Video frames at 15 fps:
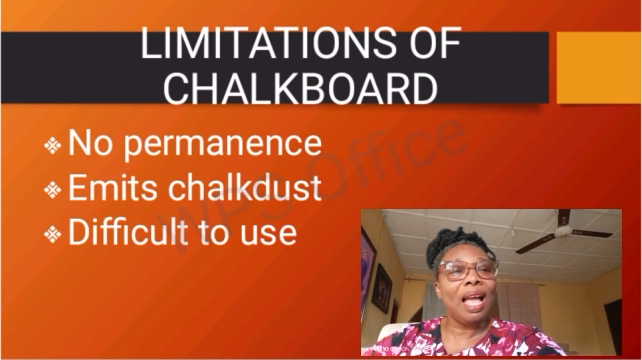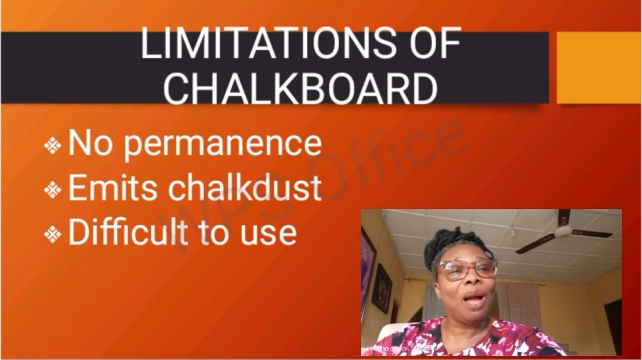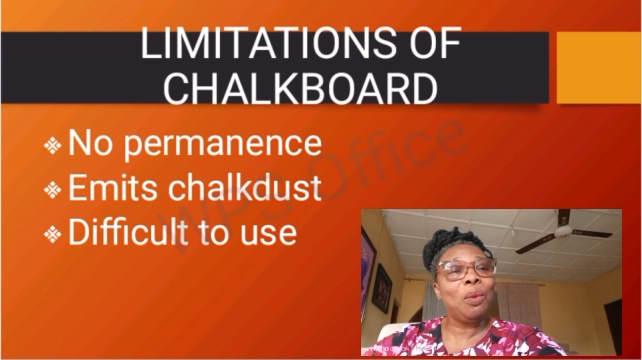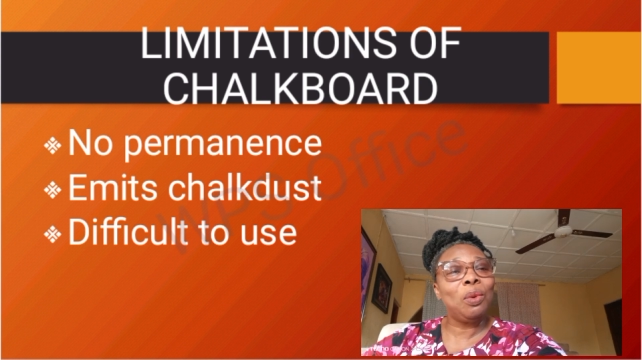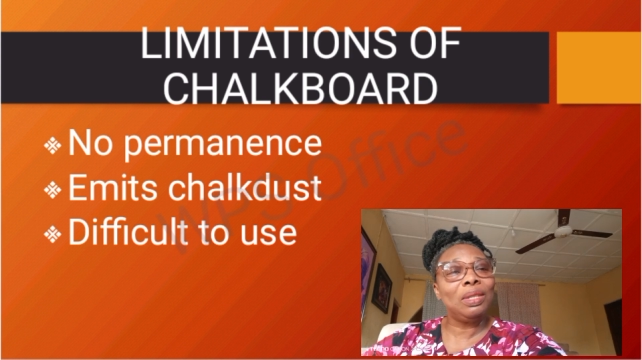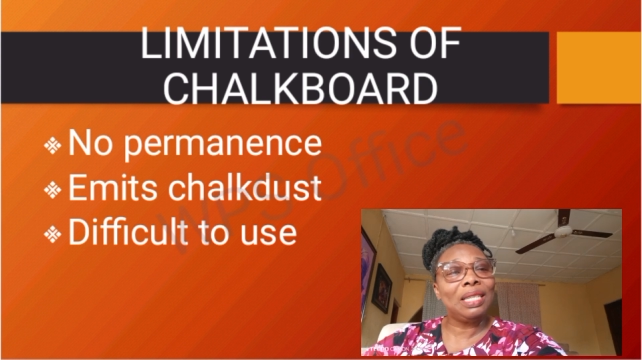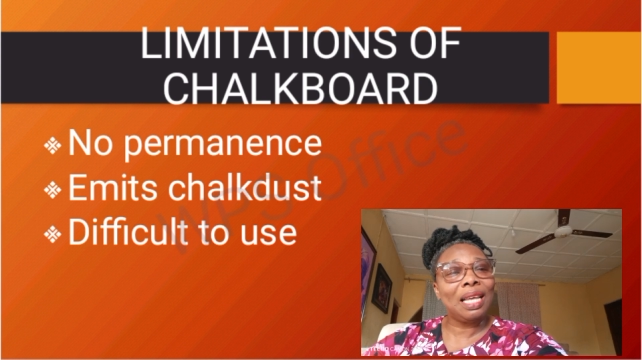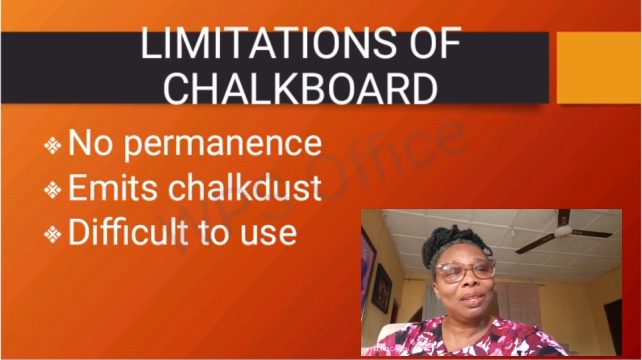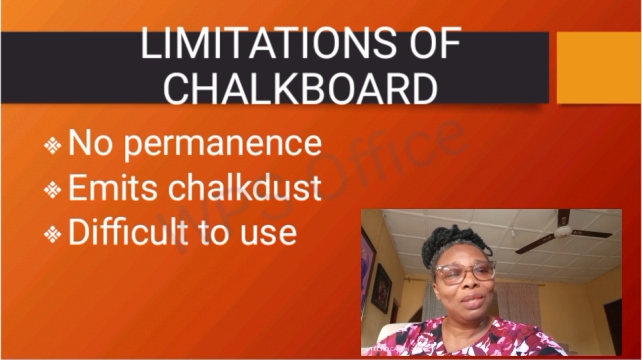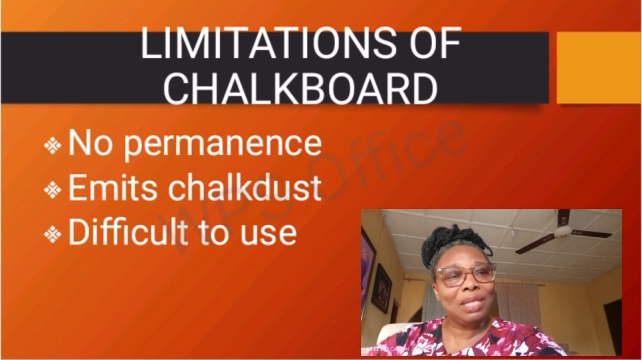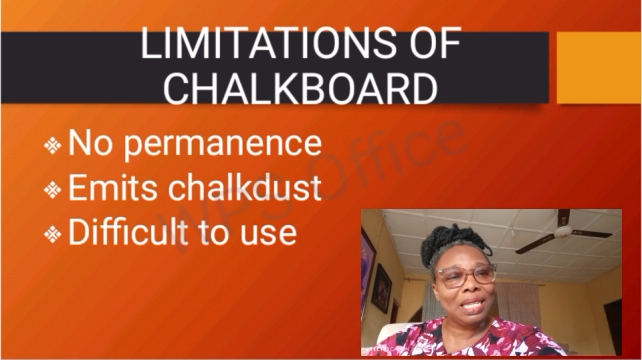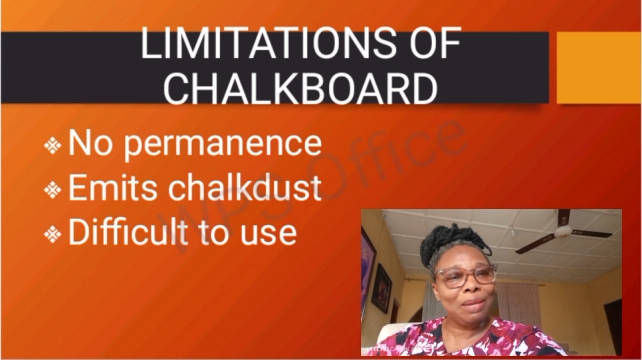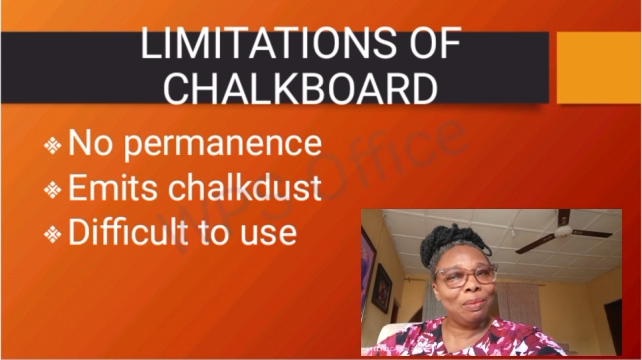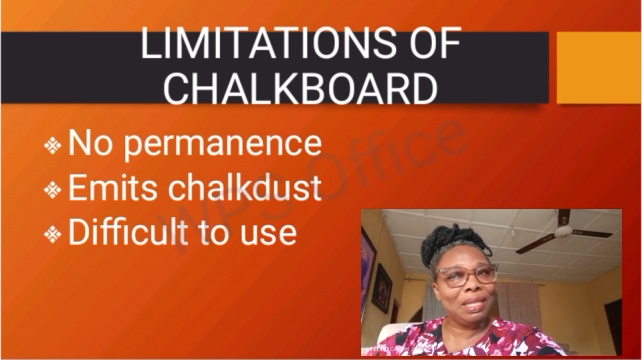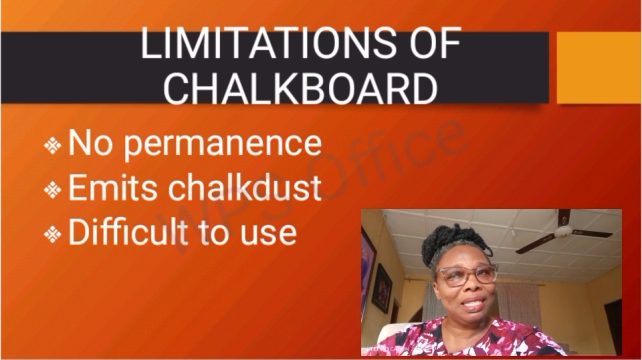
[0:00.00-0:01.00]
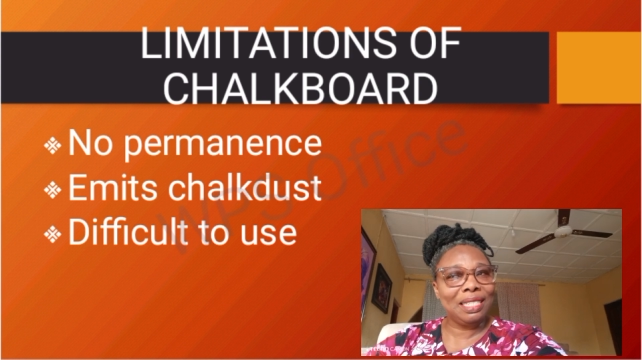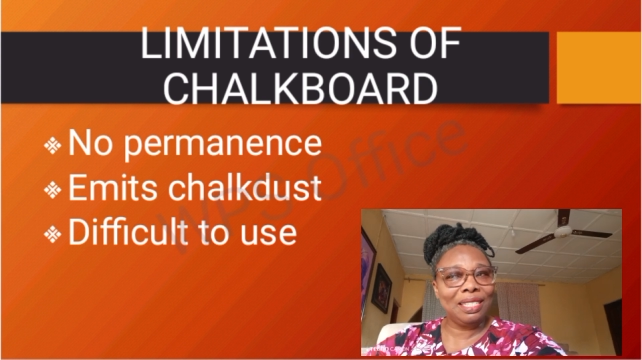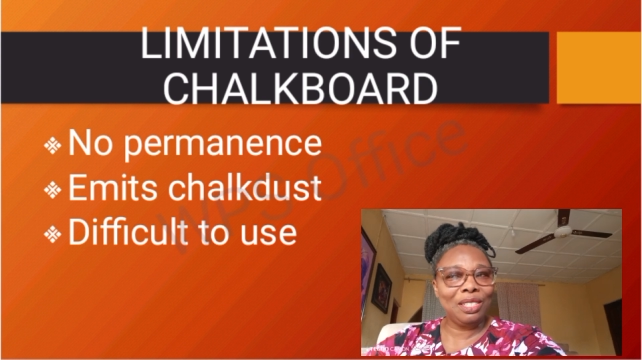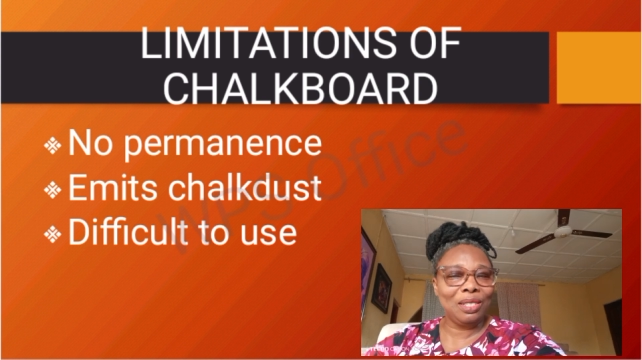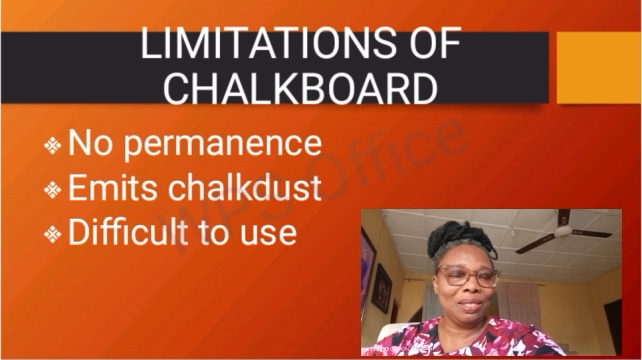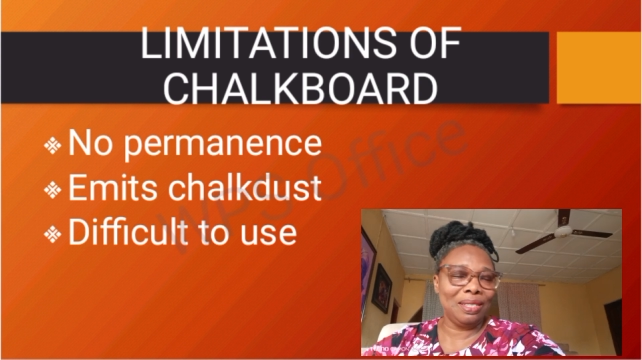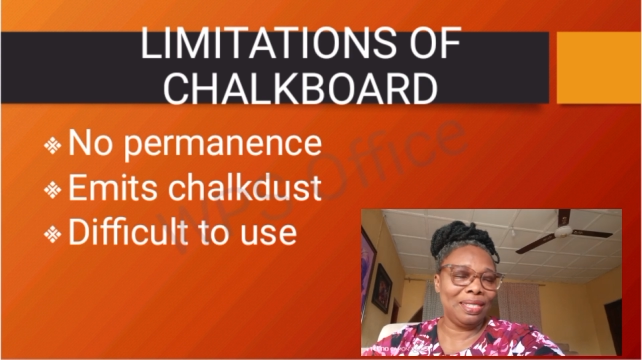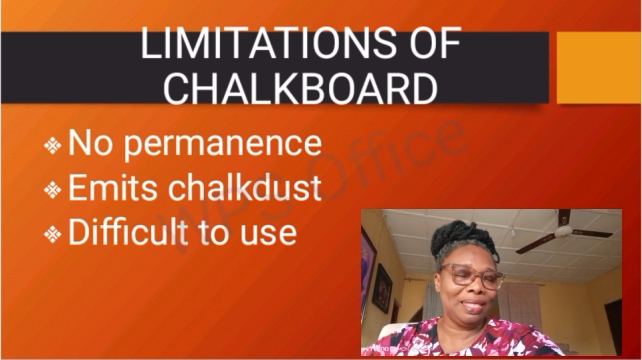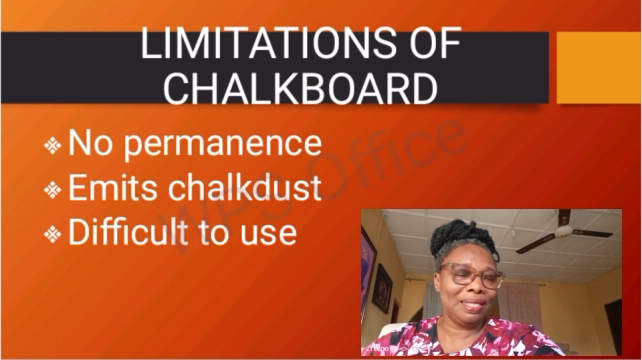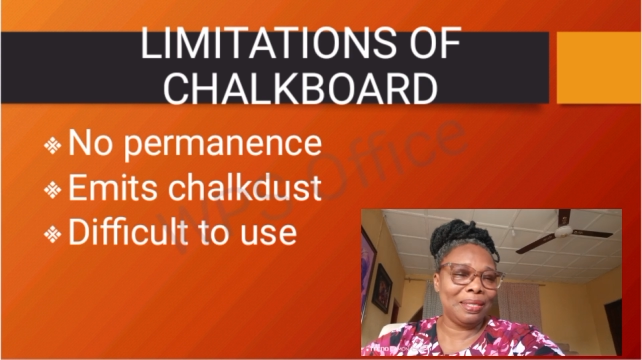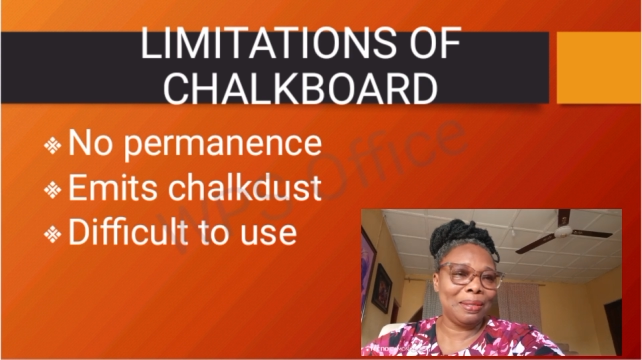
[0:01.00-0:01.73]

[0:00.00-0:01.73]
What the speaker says: And what are those limitations?